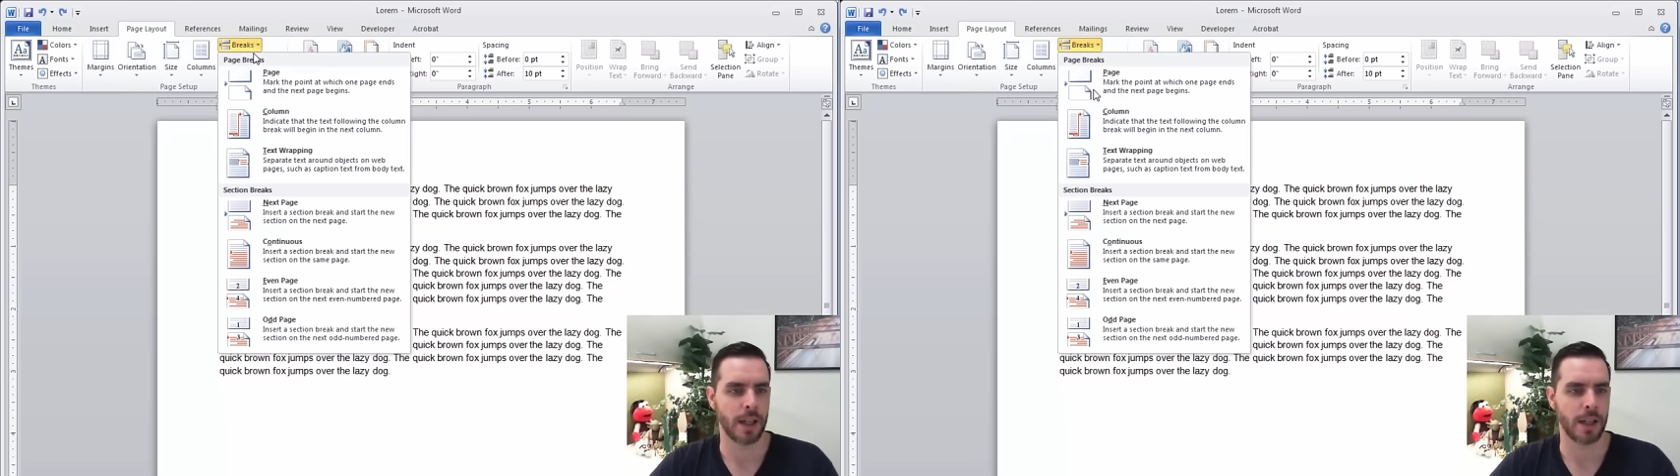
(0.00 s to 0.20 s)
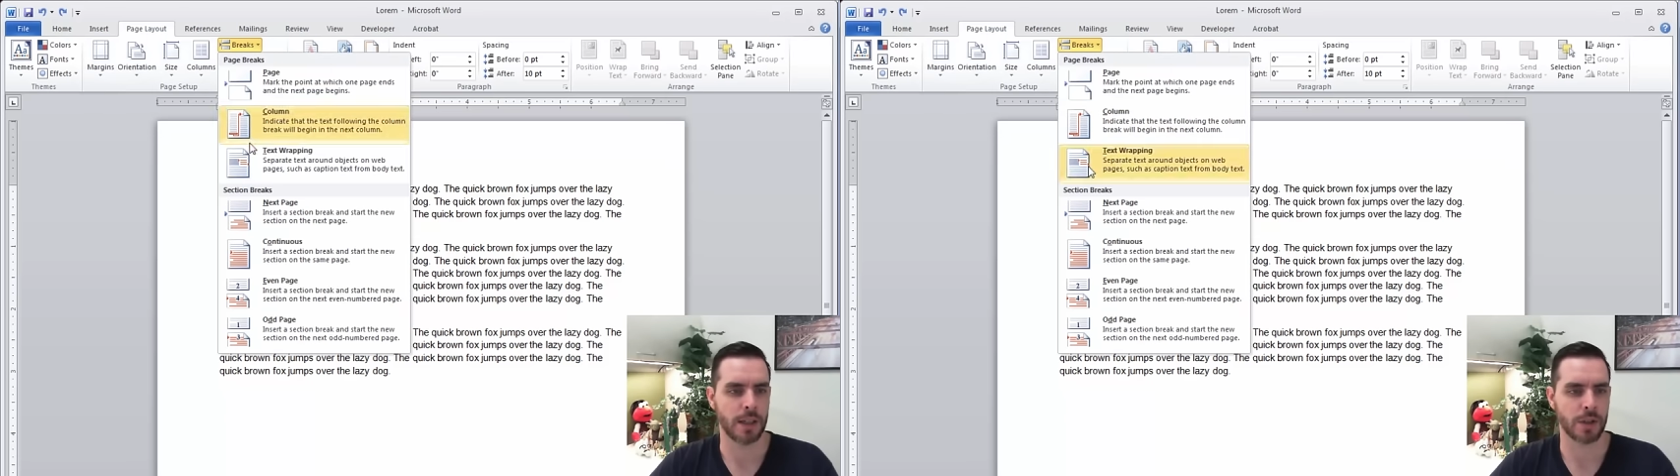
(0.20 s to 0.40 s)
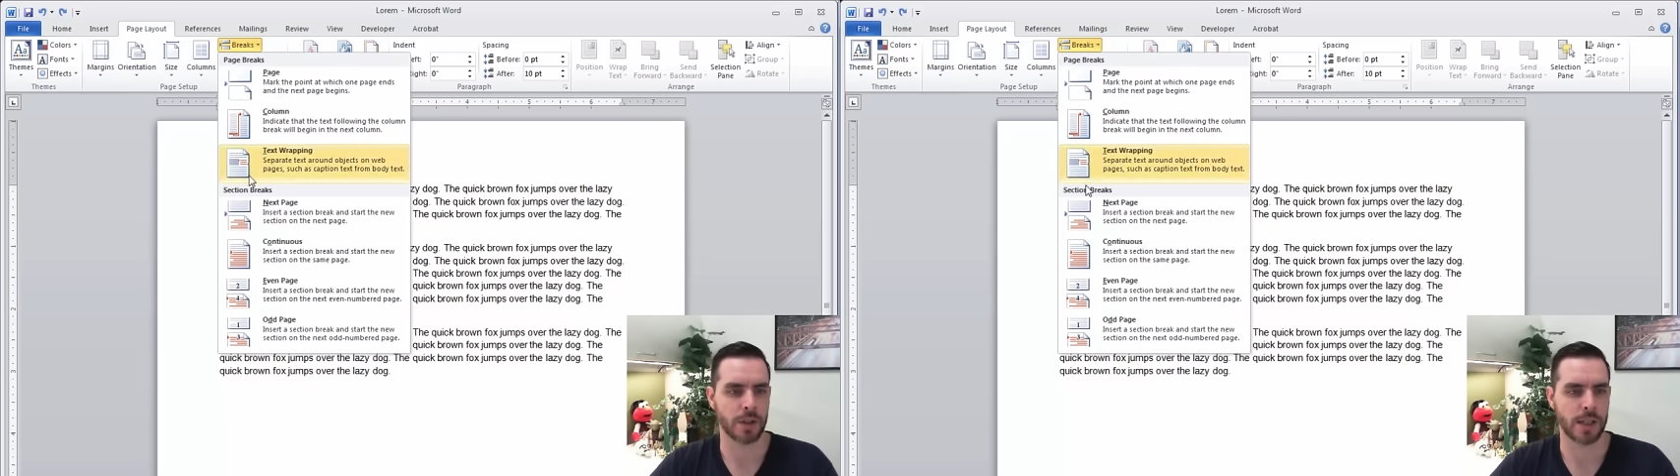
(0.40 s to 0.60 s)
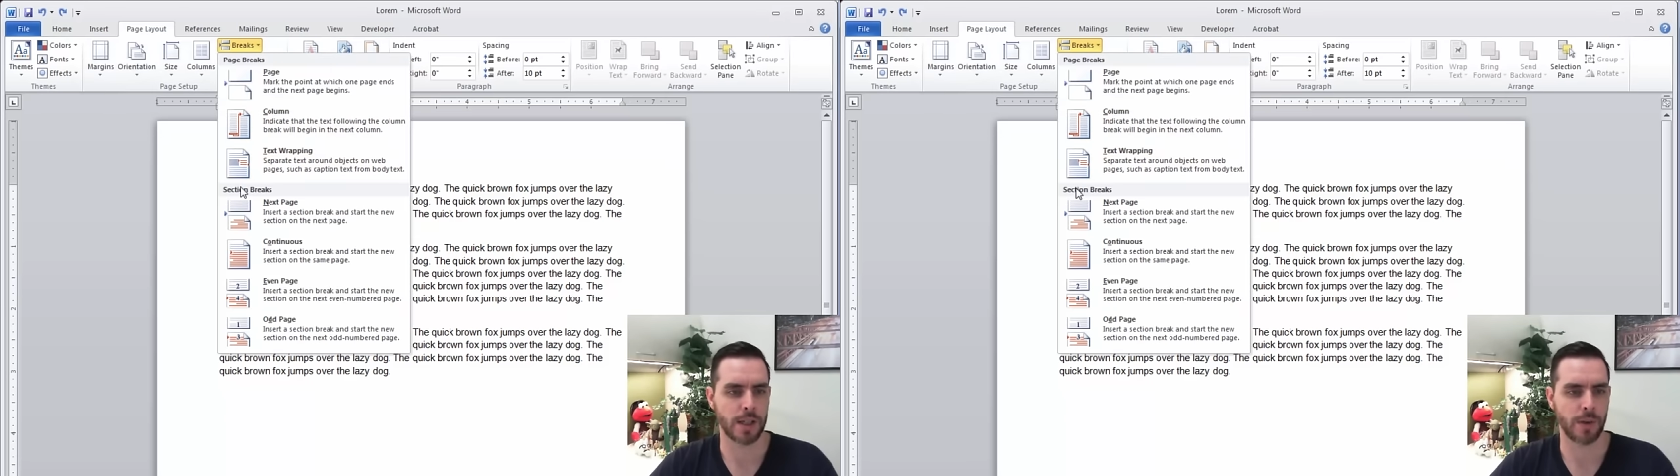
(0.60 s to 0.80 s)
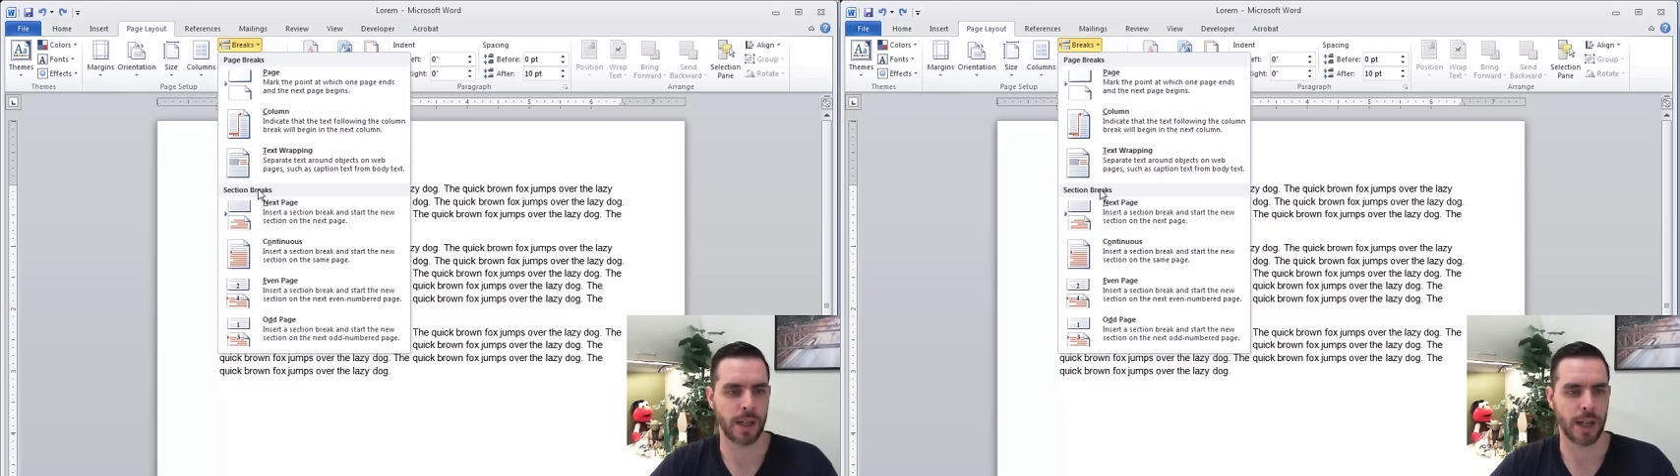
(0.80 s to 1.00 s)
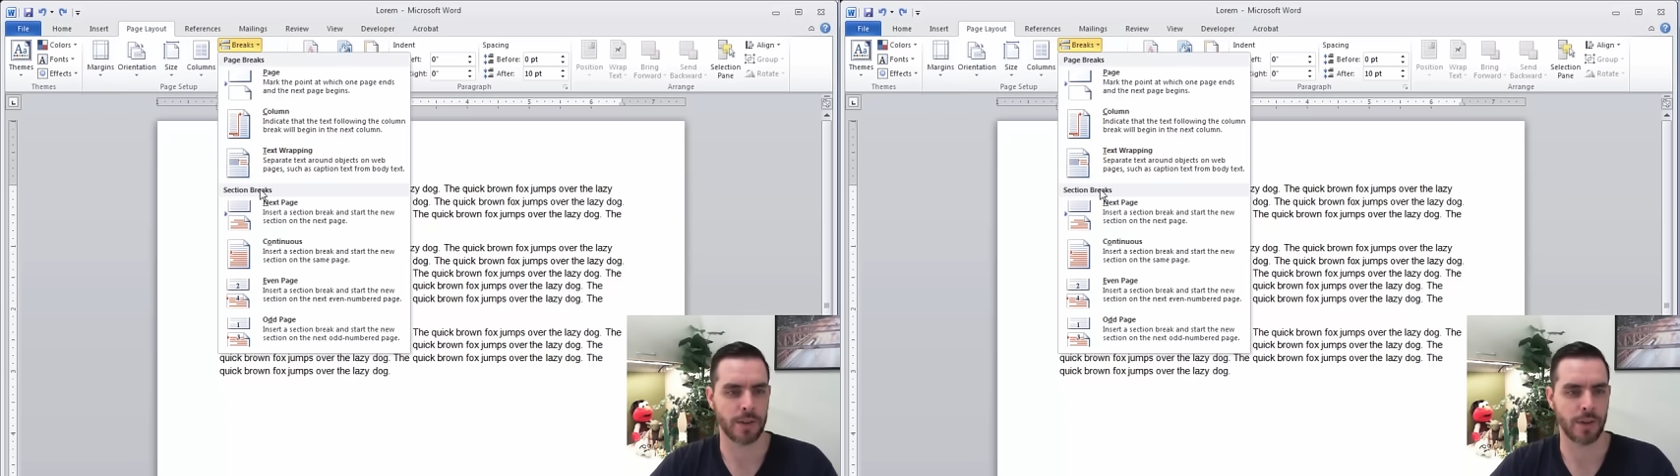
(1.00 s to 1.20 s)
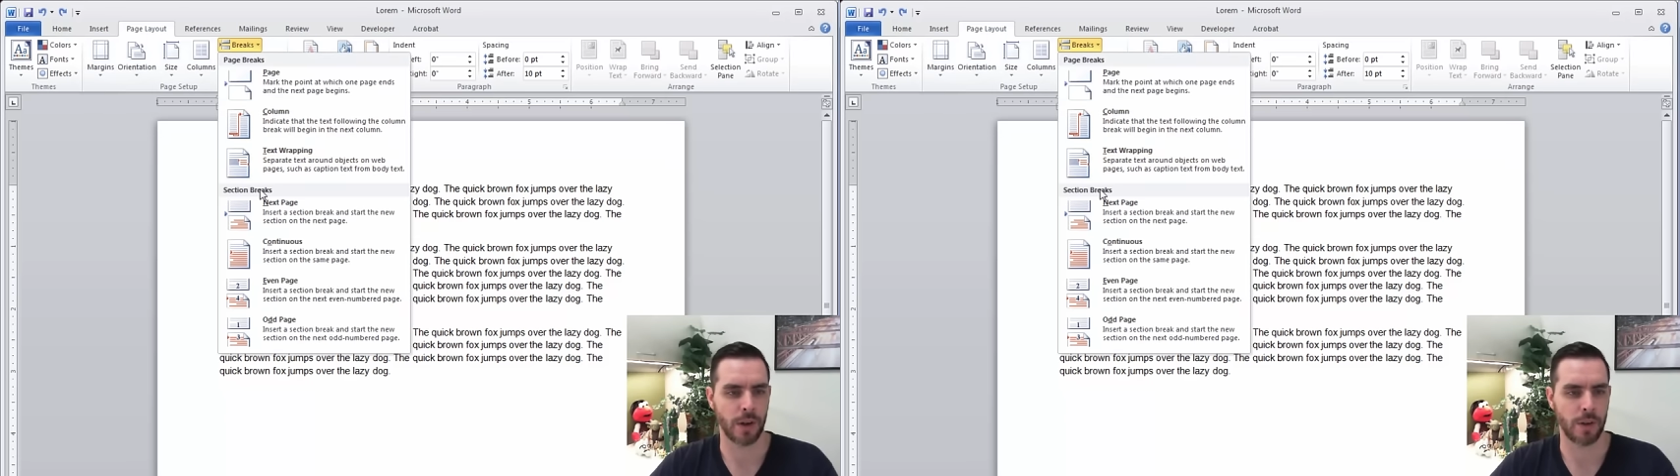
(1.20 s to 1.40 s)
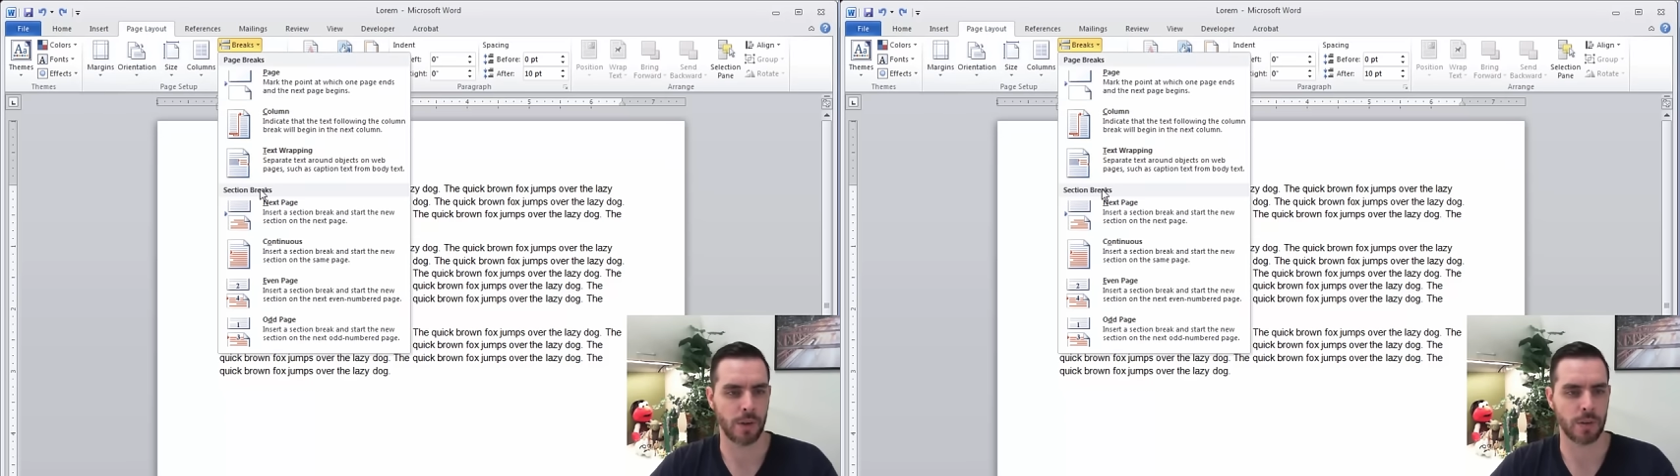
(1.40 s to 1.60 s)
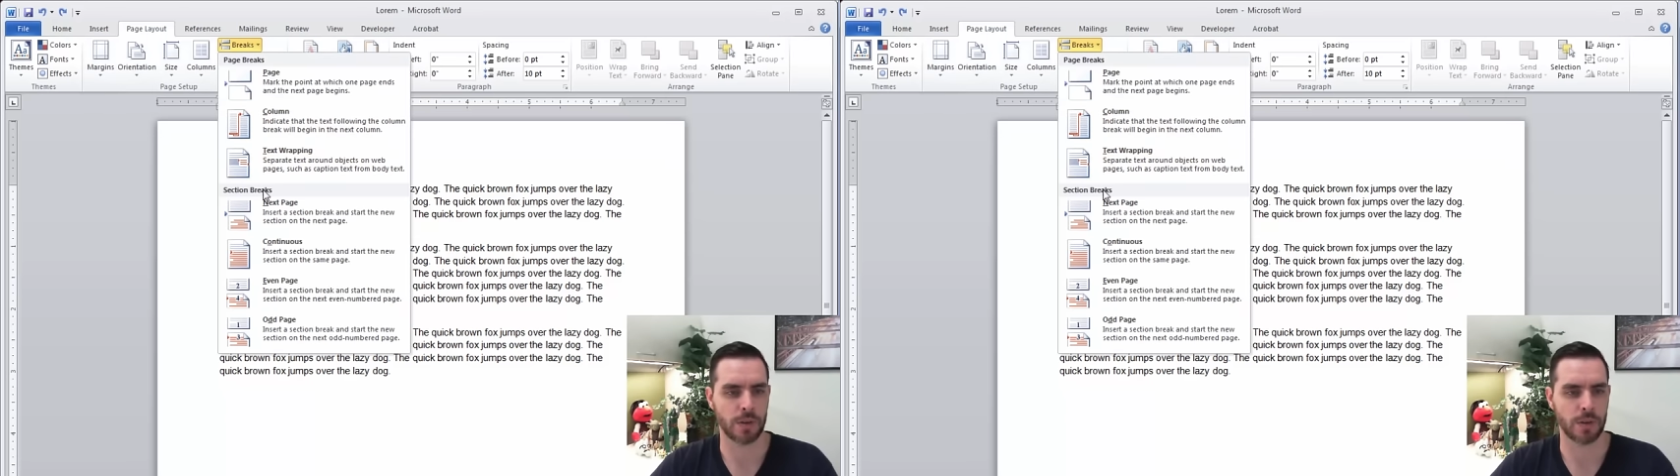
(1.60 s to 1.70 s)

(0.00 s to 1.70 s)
and then you'll see we have a whole